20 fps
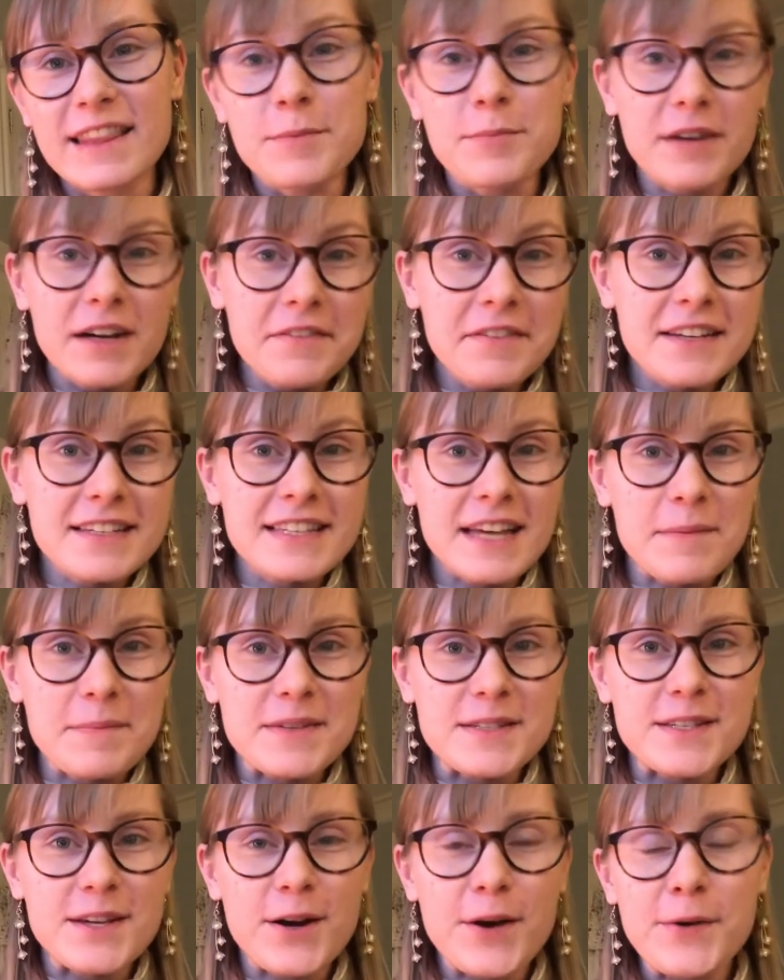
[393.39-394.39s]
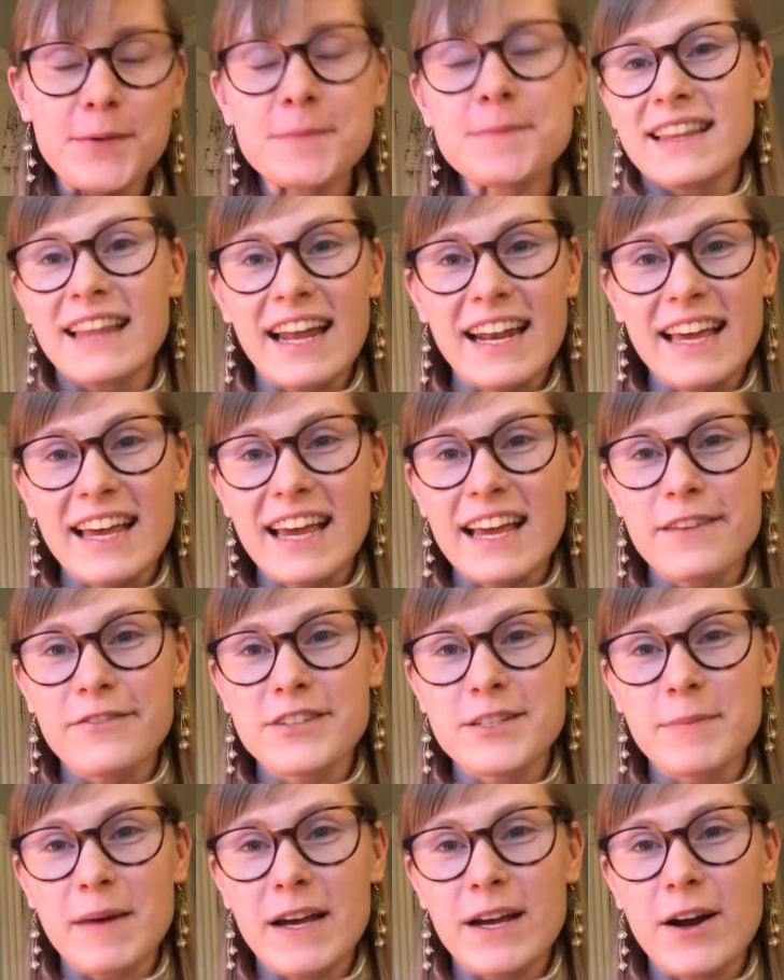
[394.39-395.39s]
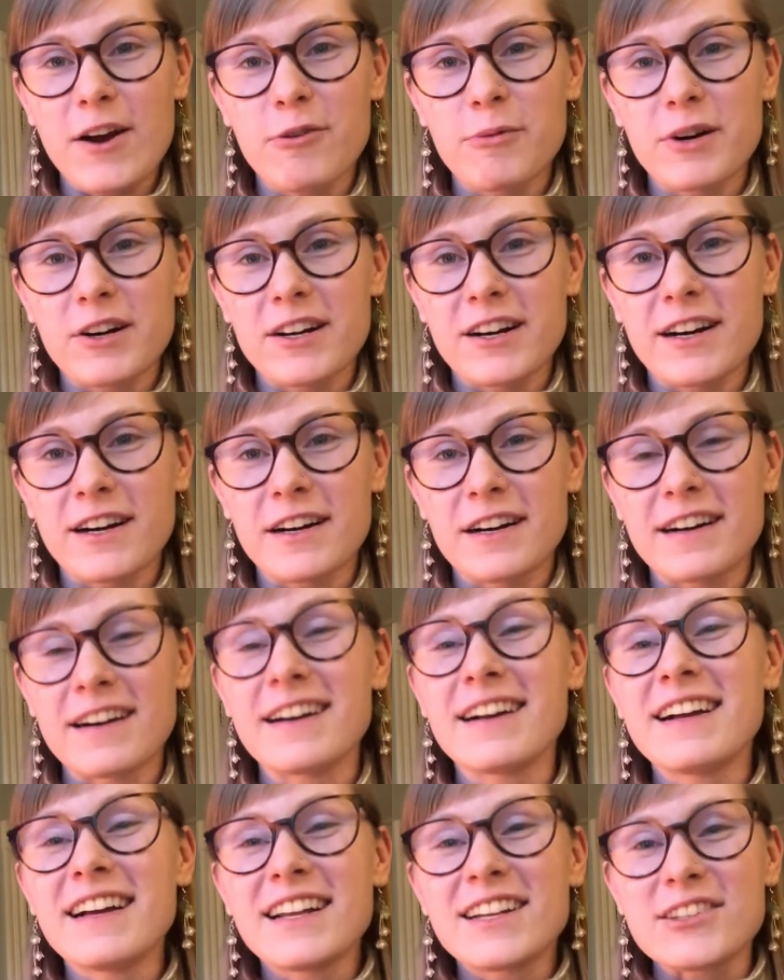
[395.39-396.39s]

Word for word: the previous episode that I gave to my coworker